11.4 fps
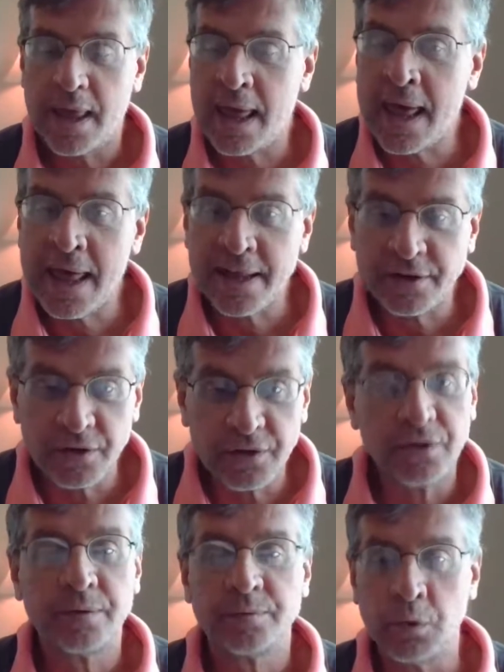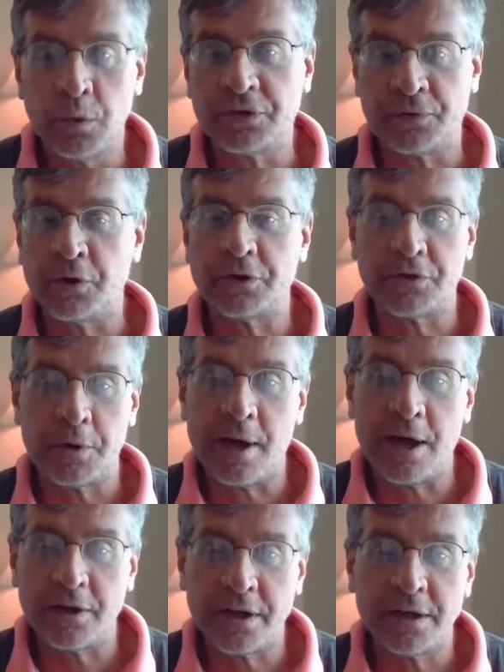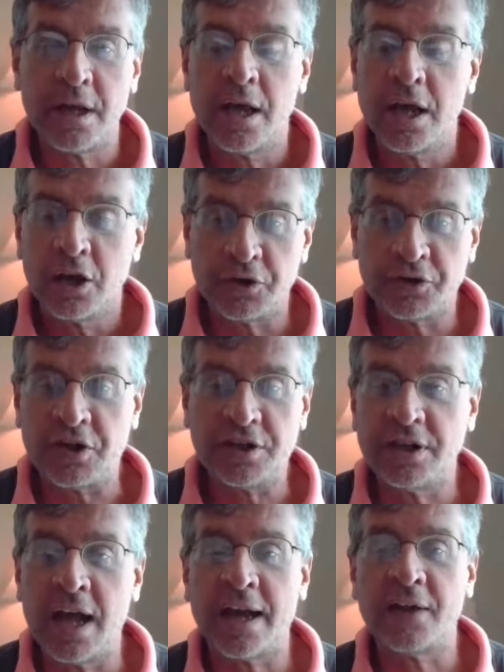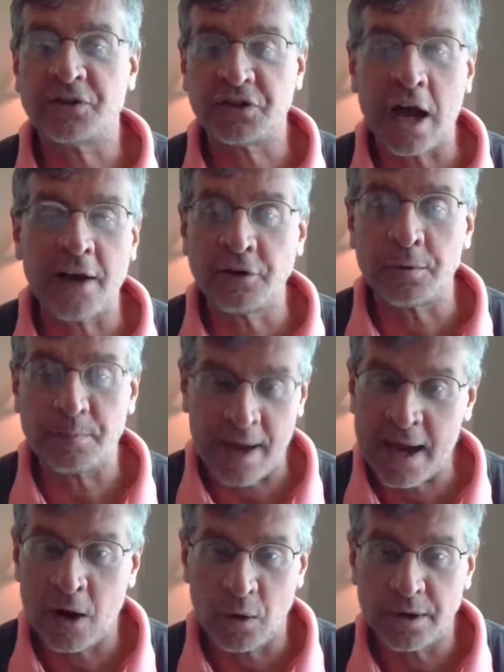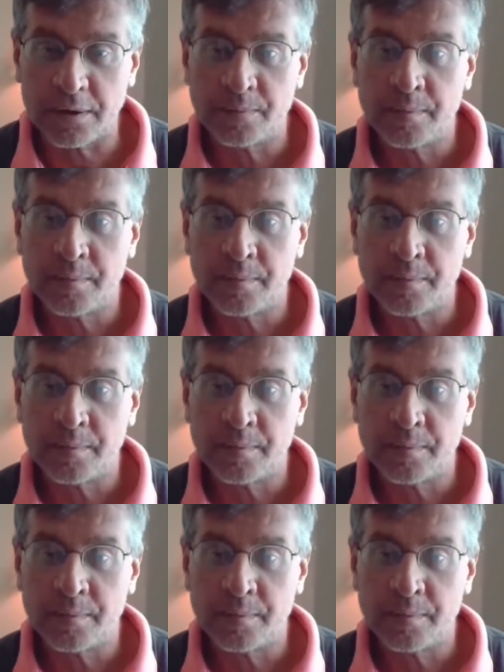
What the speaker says: end Lucifer's rebellion because he did not have sovereign power